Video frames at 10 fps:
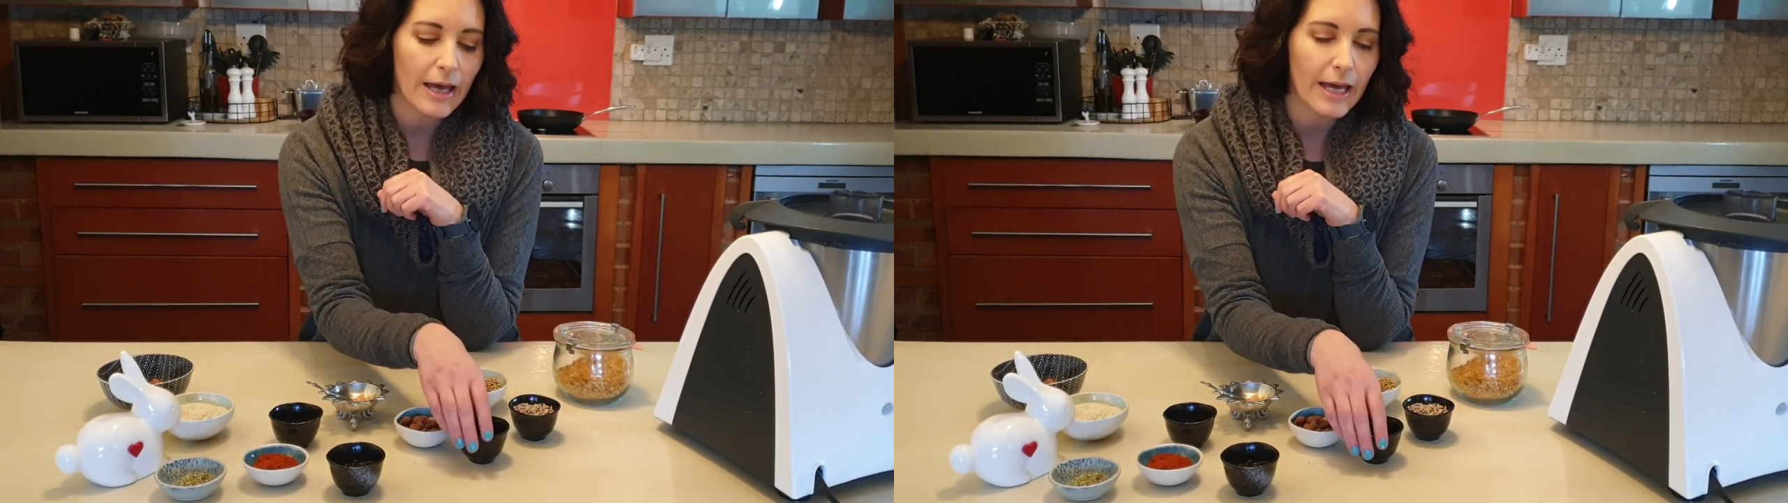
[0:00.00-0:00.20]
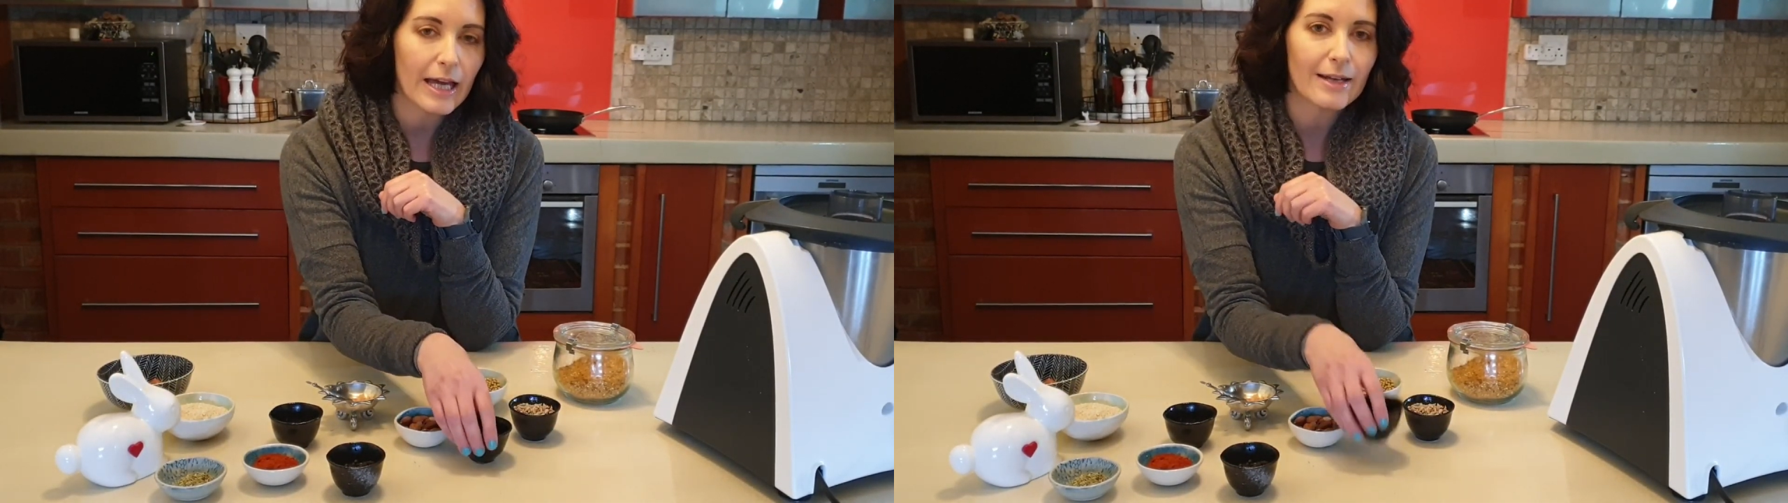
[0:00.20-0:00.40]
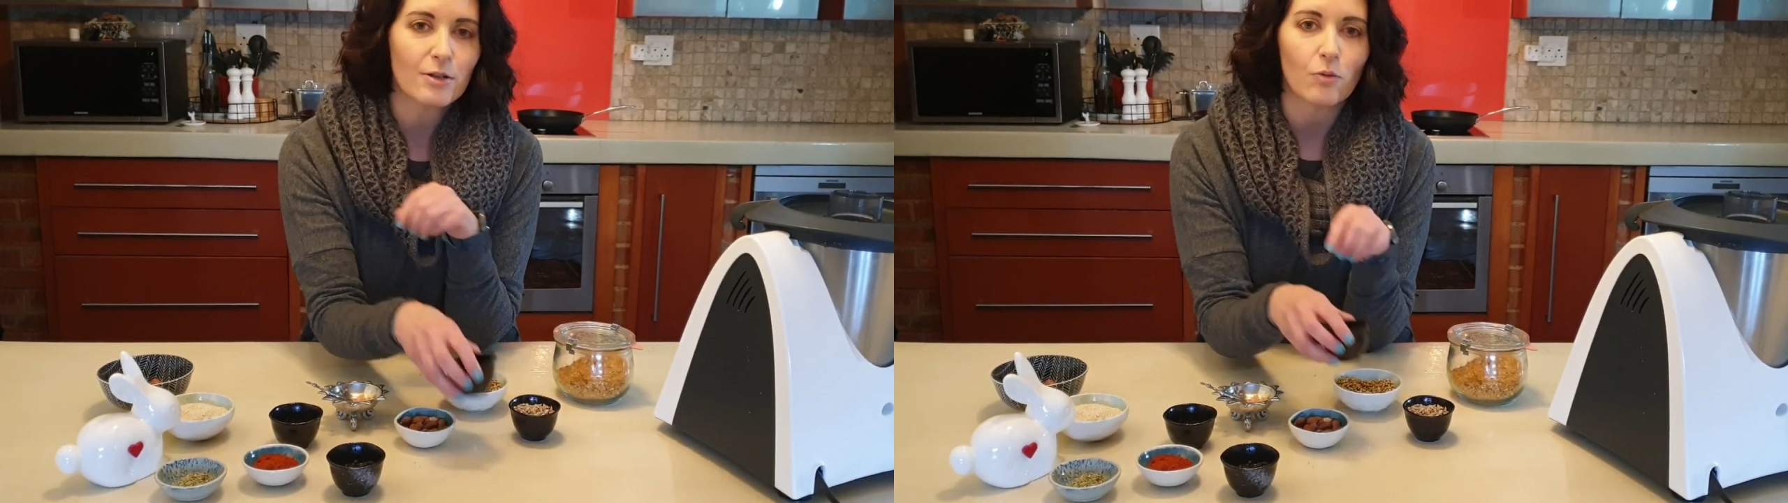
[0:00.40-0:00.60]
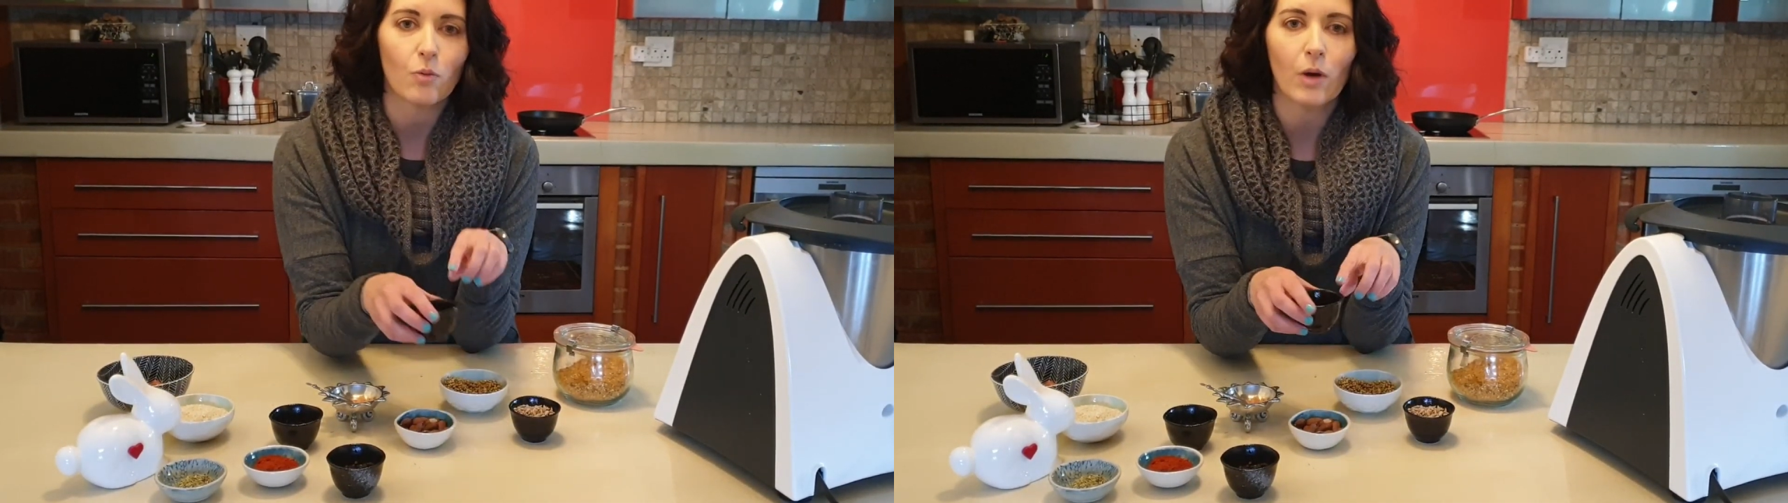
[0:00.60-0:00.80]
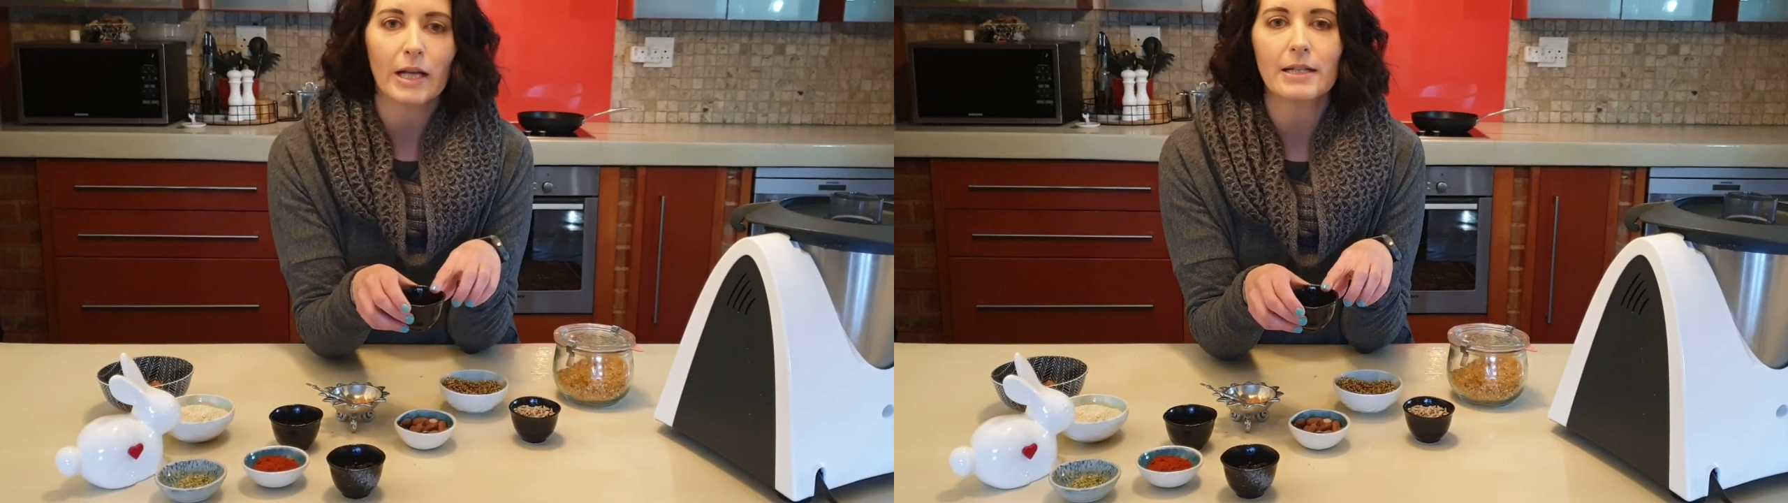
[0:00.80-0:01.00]
and
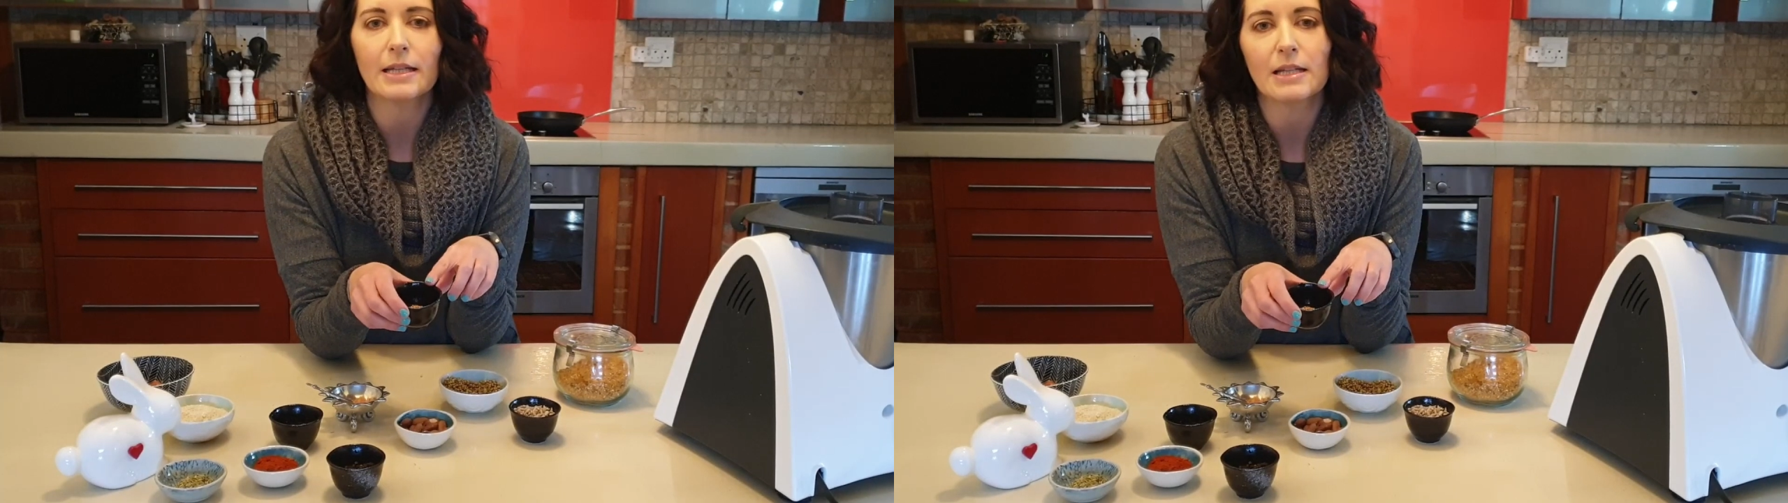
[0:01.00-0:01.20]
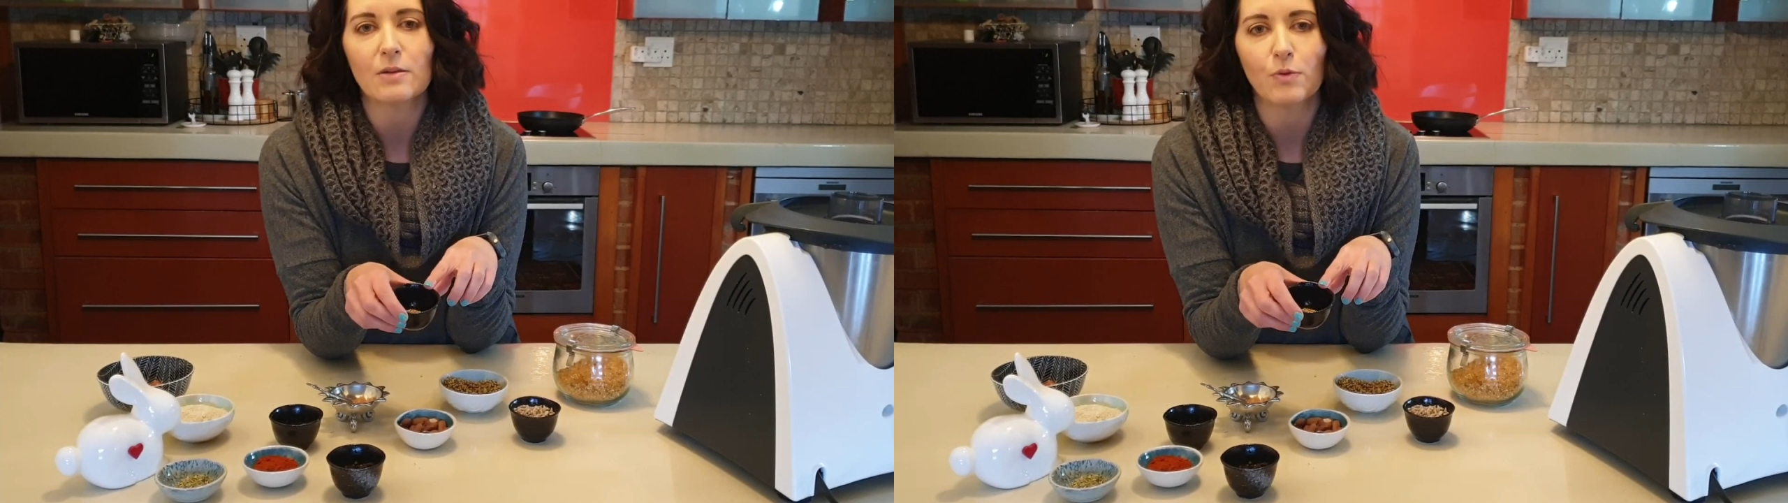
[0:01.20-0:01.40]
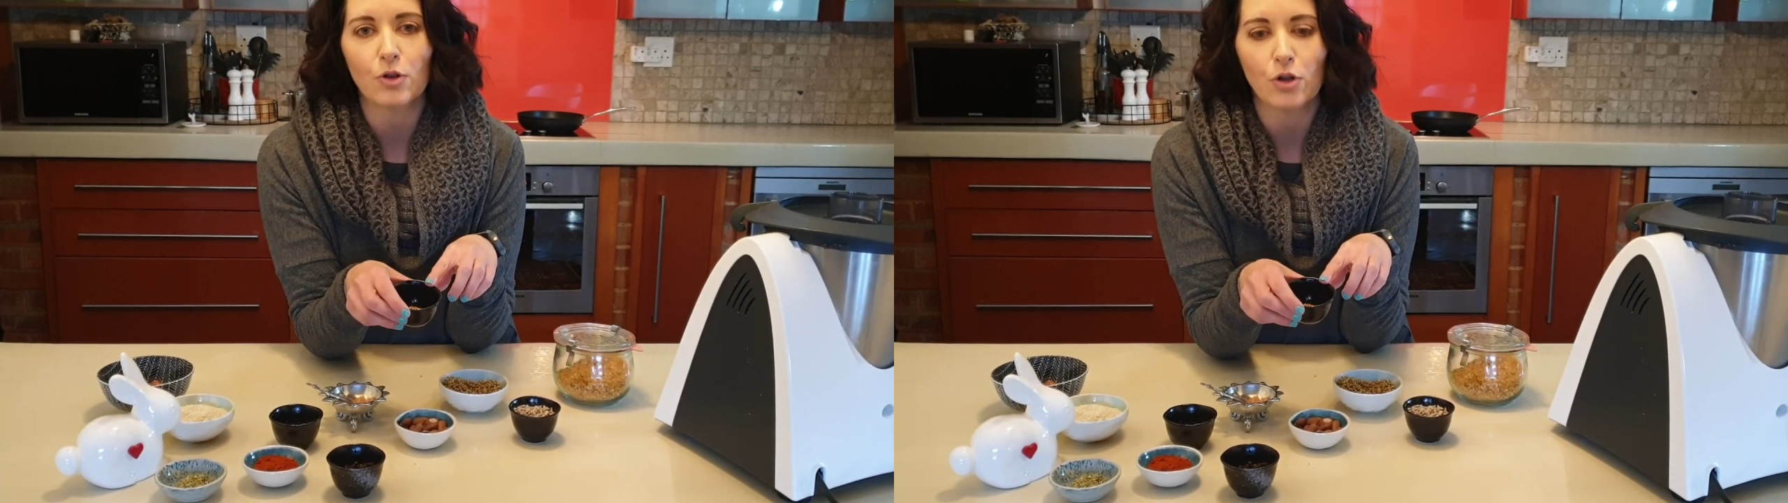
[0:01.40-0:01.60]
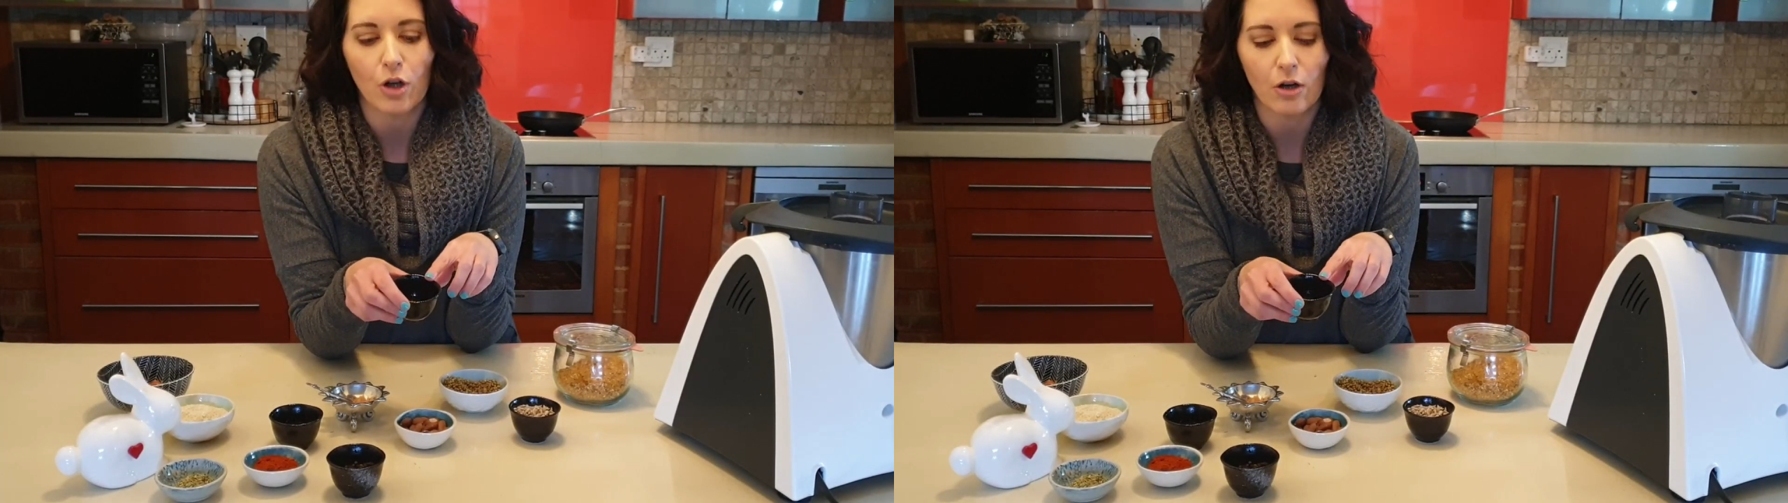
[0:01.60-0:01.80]
1 teaspoon